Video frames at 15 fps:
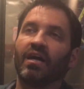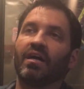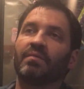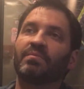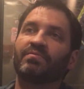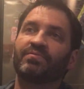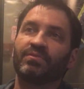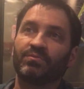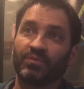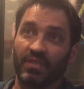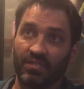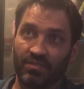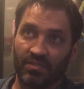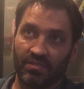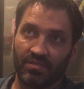A few
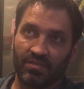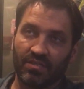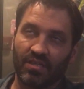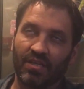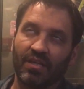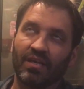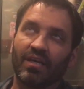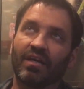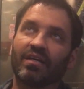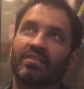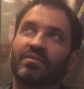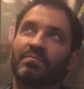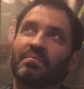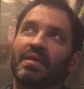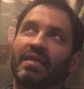reasons.
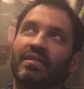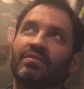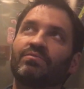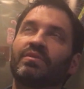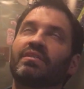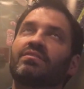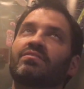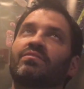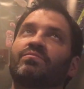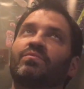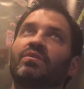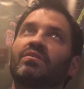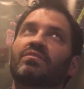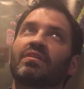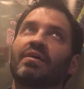The main reason
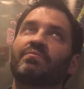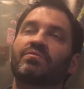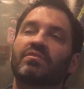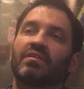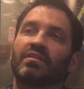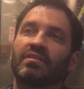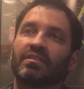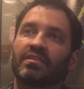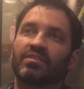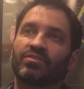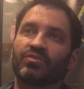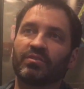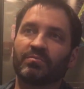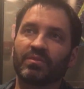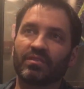was I was on an
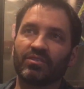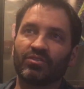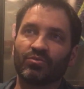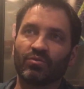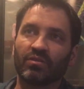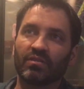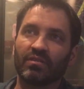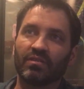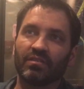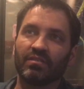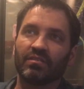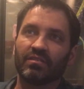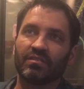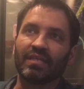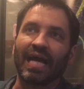extremely short
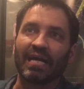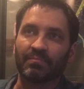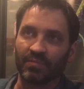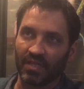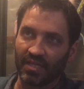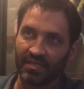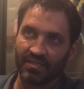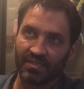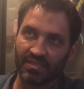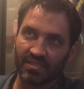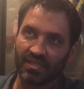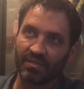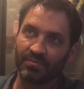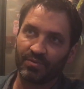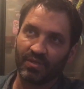timeline
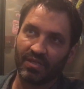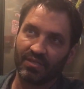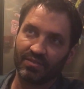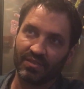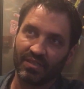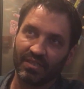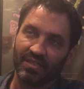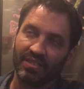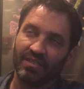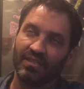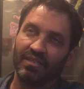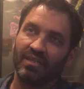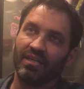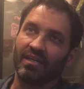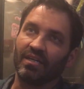this time around.
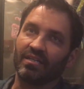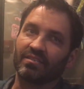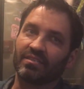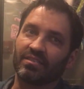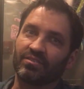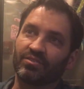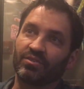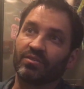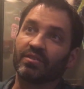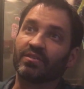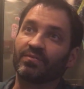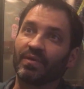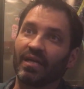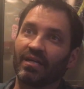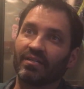To turn it
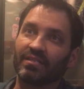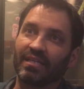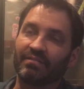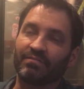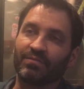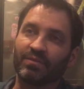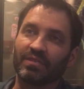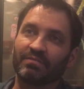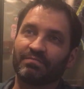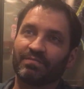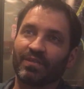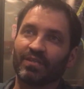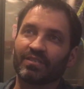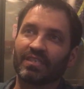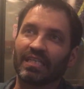around, I really
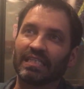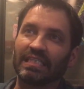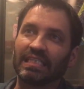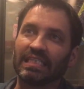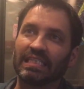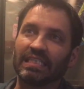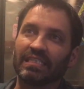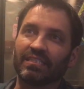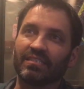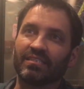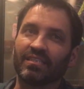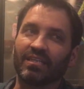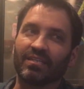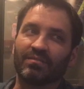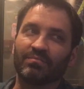felt I
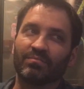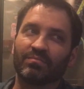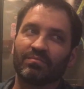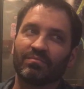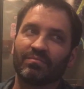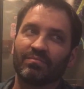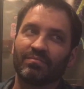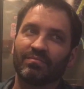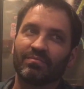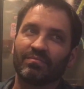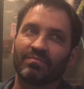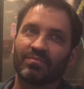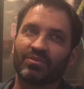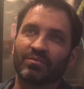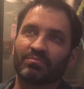needed
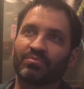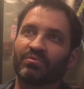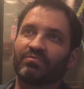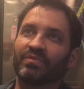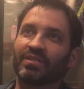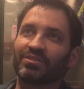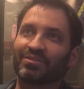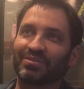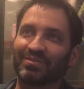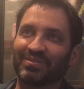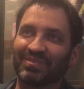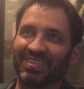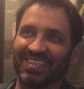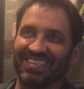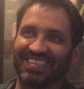some
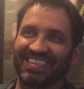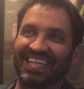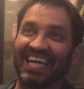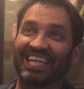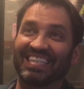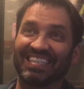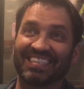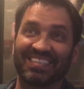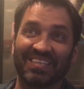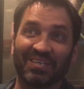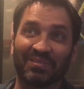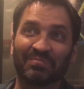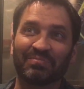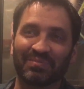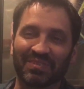professional guidance,
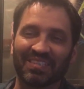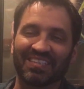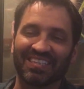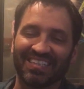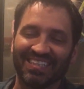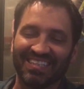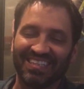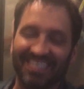help, and